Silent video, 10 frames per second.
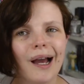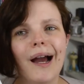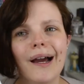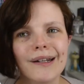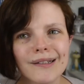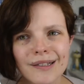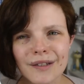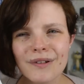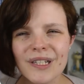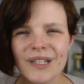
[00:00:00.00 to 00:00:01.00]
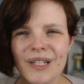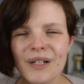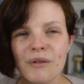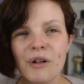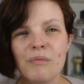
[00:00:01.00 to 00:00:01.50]
And there is a
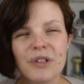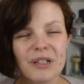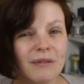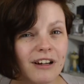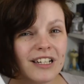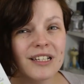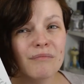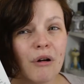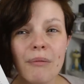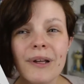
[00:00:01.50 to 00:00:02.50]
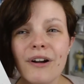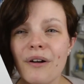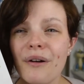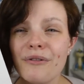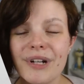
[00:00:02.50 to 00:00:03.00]
sequel, but to be honest, I'm probably
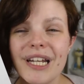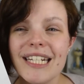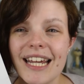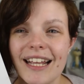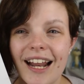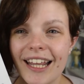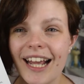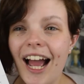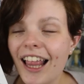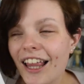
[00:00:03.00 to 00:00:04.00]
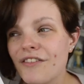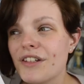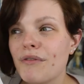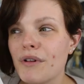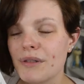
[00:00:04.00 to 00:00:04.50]
not going to read it. Like, I love
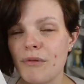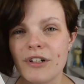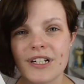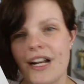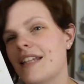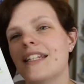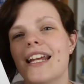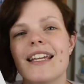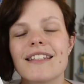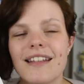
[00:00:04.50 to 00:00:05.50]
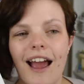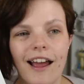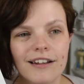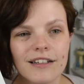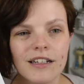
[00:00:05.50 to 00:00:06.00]
The Rosie Project as it is,
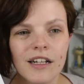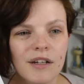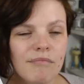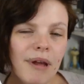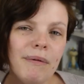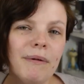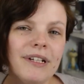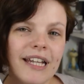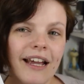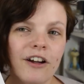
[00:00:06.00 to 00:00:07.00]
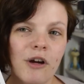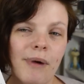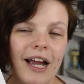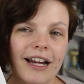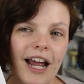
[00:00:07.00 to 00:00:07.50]
and maybe one day I'll go
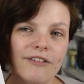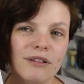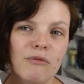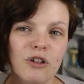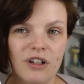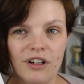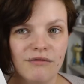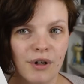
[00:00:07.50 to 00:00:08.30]
back and have some more Don and